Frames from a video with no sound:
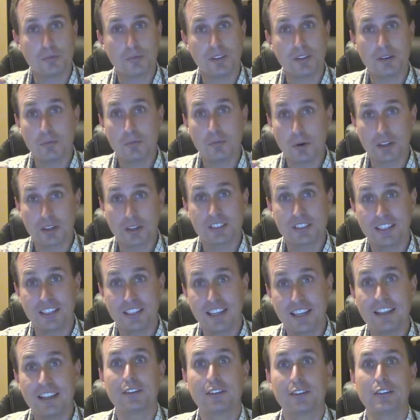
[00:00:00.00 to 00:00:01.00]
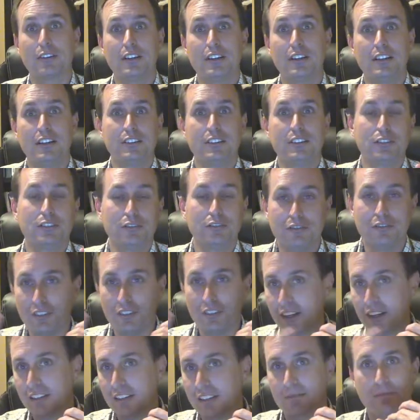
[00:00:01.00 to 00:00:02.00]
they work together to
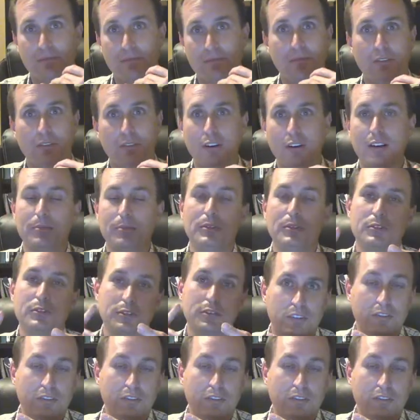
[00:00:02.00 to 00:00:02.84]
fight throttle,